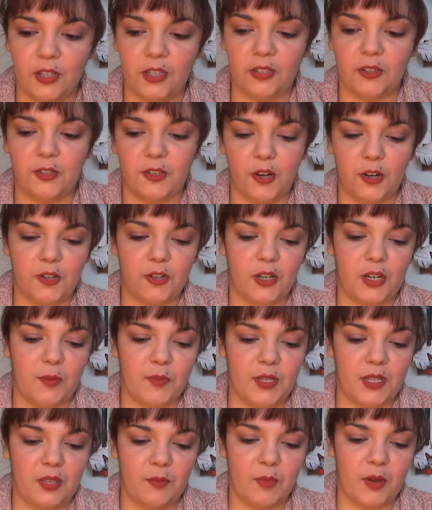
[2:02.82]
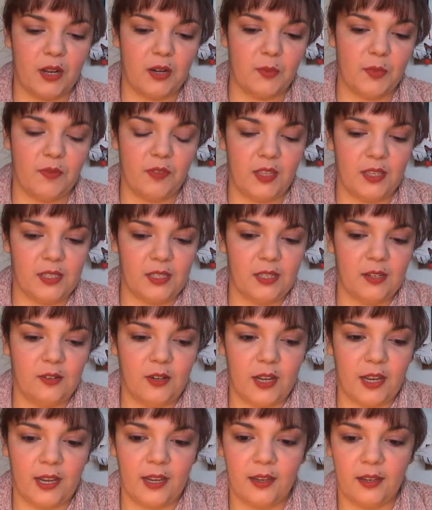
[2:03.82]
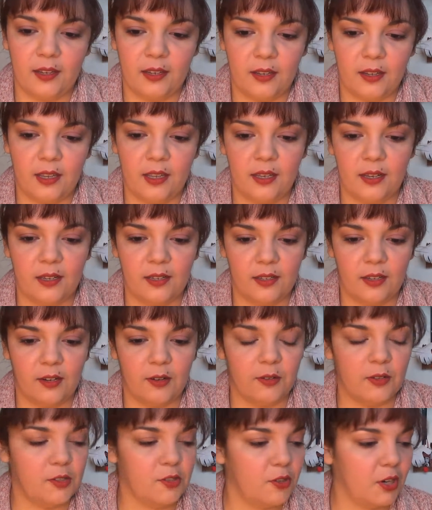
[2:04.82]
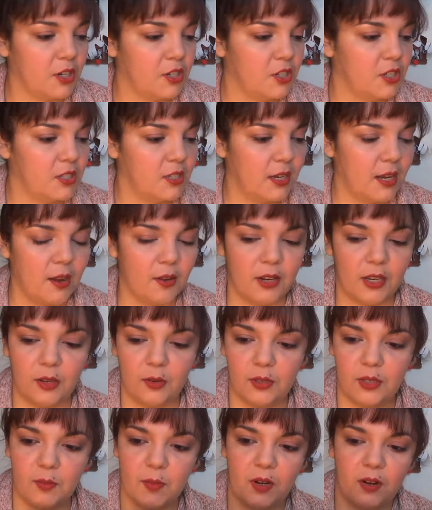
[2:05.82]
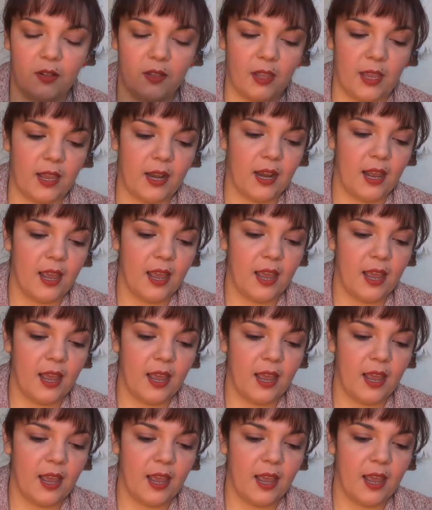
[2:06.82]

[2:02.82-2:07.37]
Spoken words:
little charger comes at the bottom of this little guy, and instructions on how to use them and all that.